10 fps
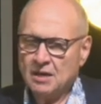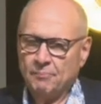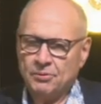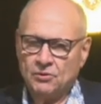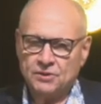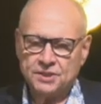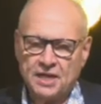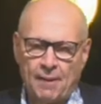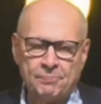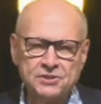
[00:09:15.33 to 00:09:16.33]
Because it
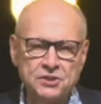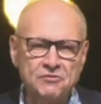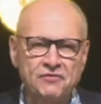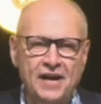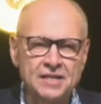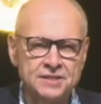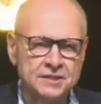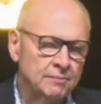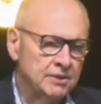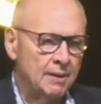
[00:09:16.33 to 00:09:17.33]
happens so fast, and
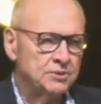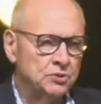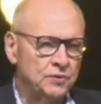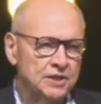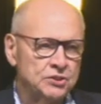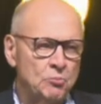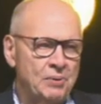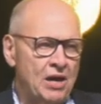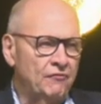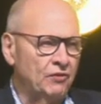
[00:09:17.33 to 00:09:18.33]
sometimes the anointing is so
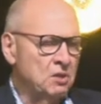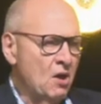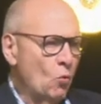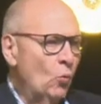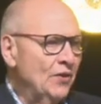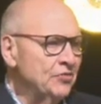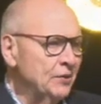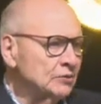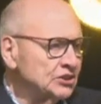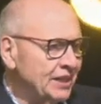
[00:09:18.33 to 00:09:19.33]
powerful, one thing
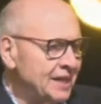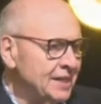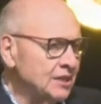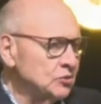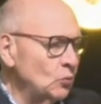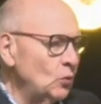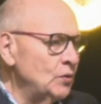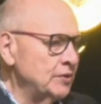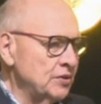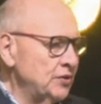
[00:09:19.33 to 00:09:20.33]
will stand out and all the
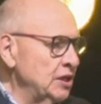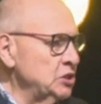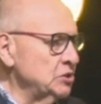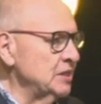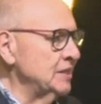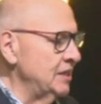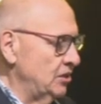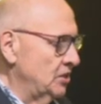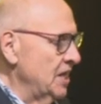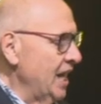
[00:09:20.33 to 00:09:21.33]
other things you didn't
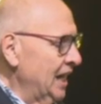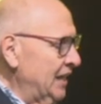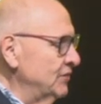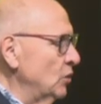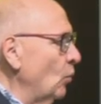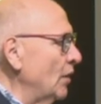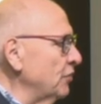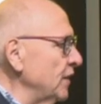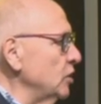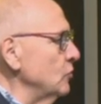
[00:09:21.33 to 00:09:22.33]
hear. And even the one
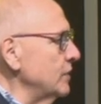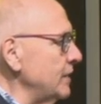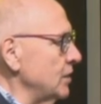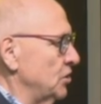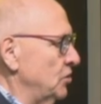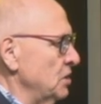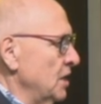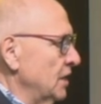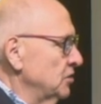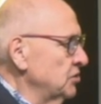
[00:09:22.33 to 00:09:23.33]
thing you hear,
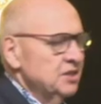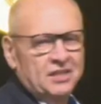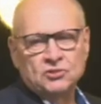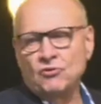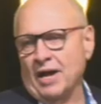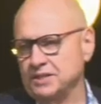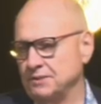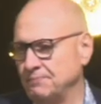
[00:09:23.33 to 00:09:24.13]
you didn't hear it right.